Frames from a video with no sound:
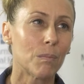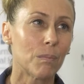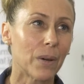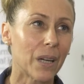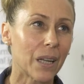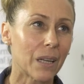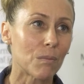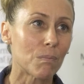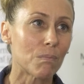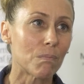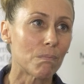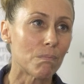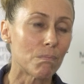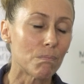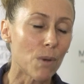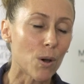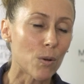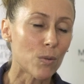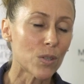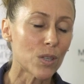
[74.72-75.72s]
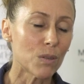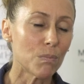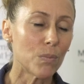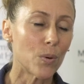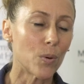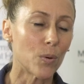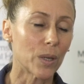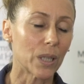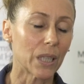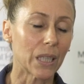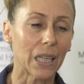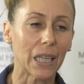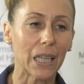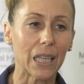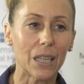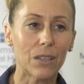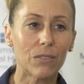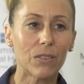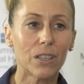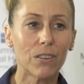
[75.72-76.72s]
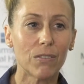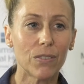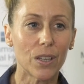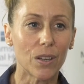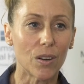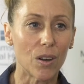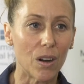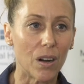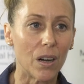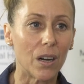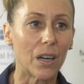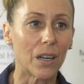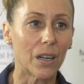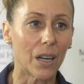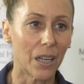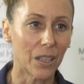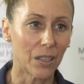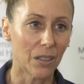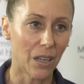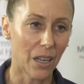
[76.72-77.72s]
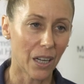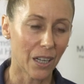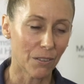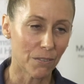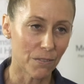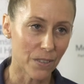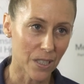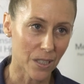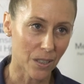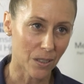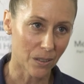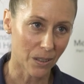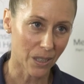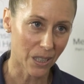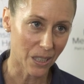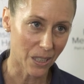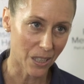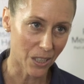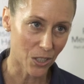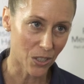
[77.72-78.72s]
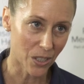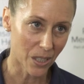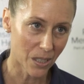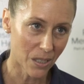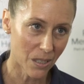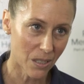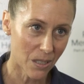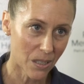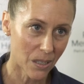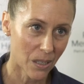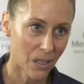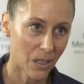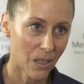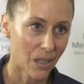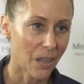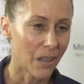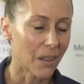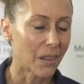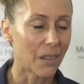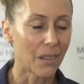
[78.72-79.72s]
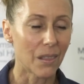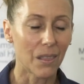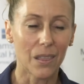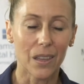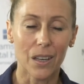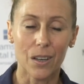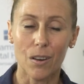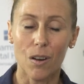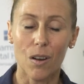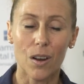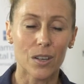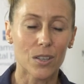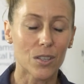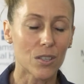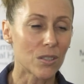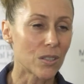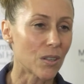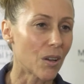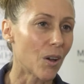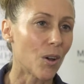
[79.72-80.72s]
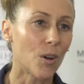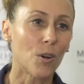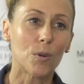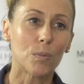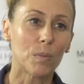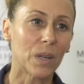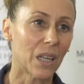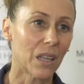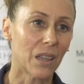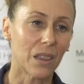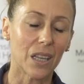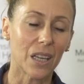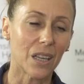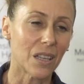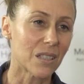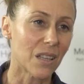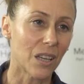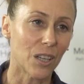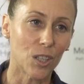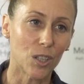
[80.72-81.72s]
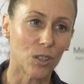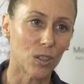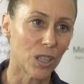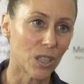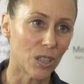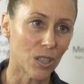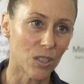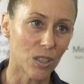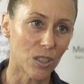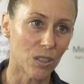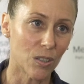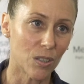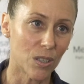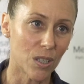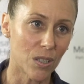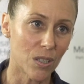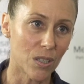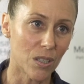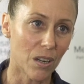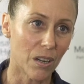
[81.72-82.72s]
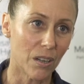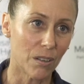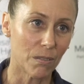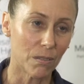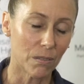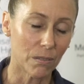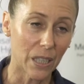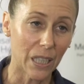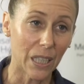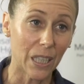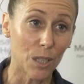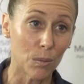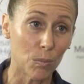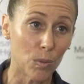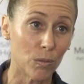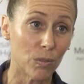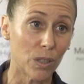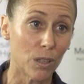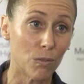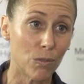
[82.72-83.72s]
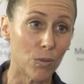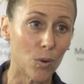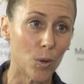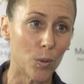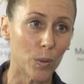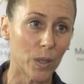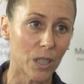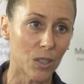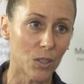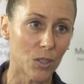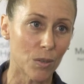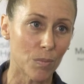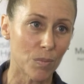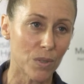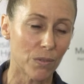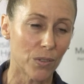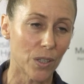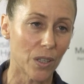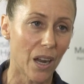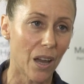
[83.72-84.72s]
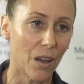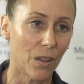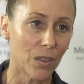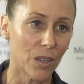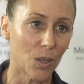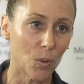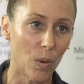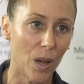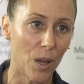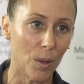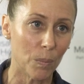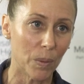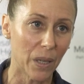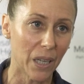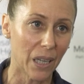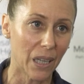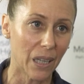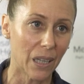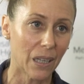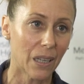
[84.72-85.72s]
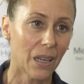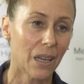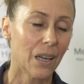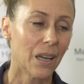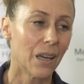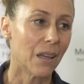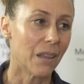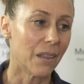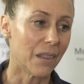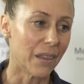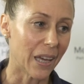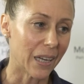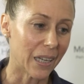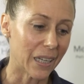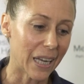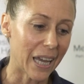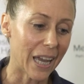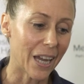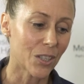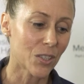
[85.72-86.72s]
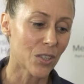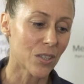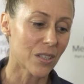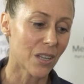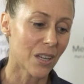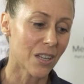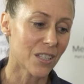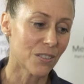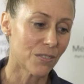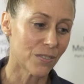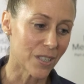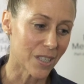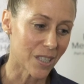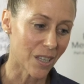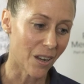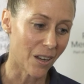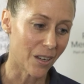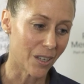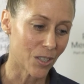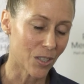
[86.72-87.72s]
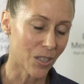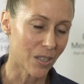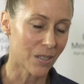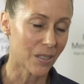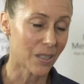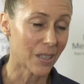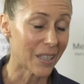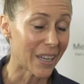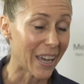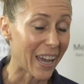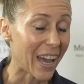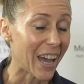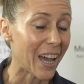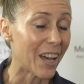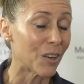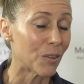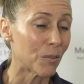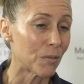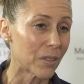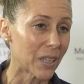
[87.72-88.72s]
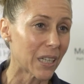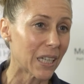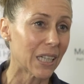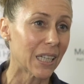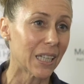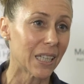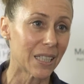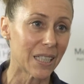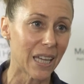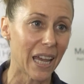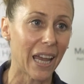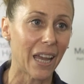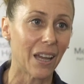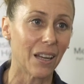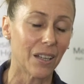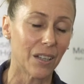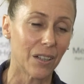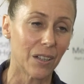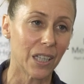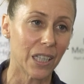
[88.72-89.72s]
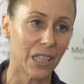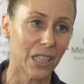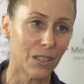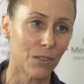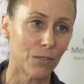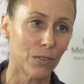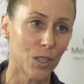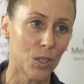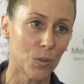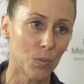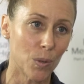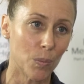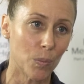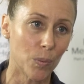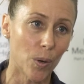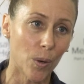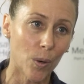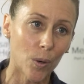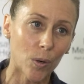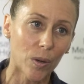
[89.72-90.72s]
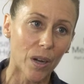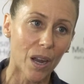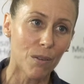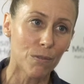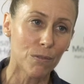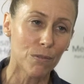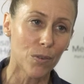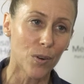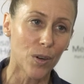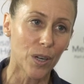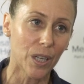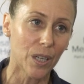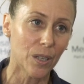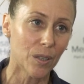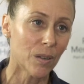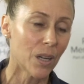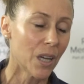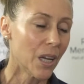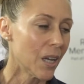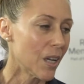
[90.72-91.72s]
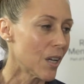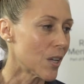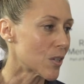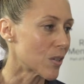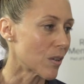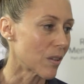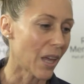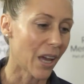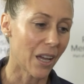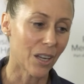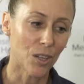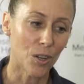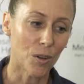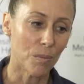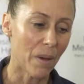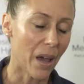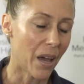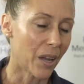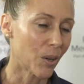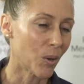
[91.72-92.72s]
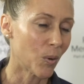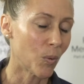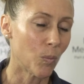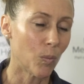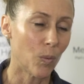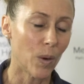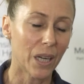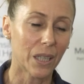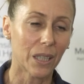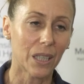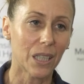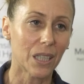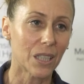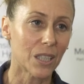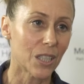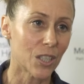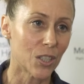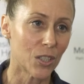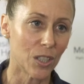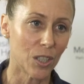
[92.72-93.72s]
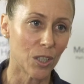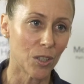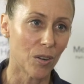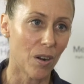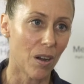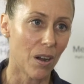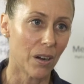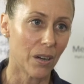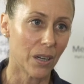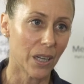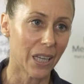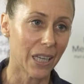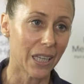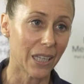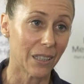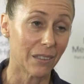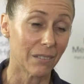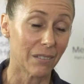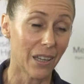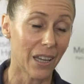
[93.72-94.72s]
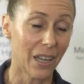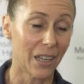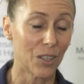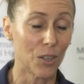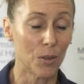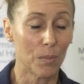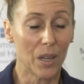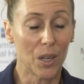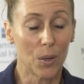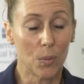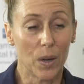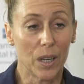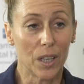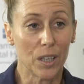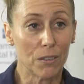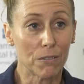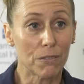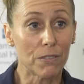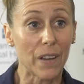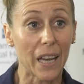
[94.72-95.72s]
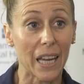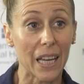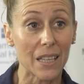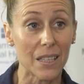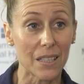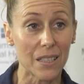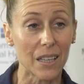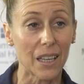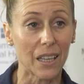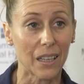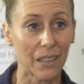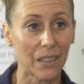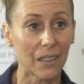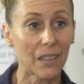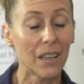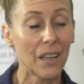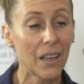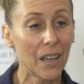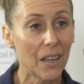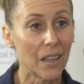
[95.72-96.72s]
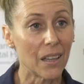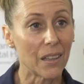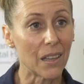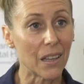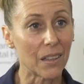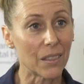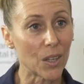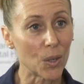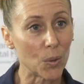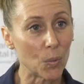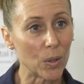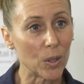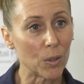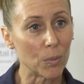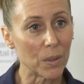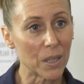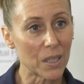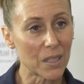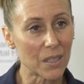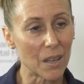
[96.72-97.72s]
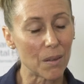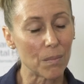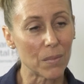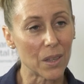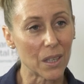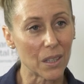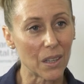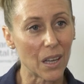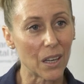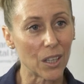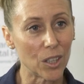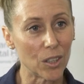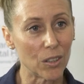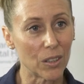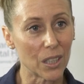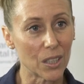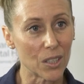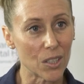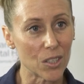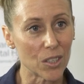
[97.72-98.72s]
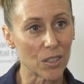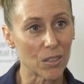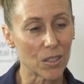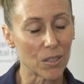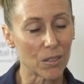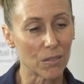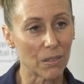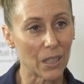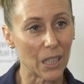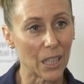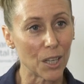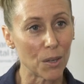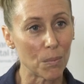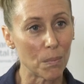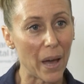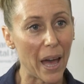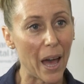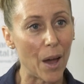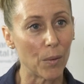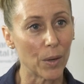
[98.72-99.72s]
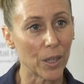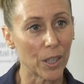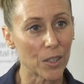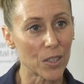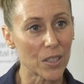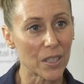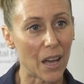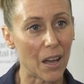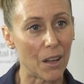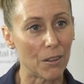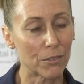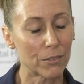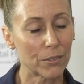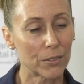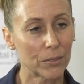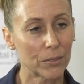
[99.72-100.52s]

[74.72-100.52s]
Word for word: But most importantly, even if there are underlying physical conditions, there are so many things that you can do to start really moving forward in terms of your health and well being that an exercise physiologist can really tailor an individual program for you so that no matter what condition you are in and no matter what you're facing, that there will be something that you can do to really empower yourself.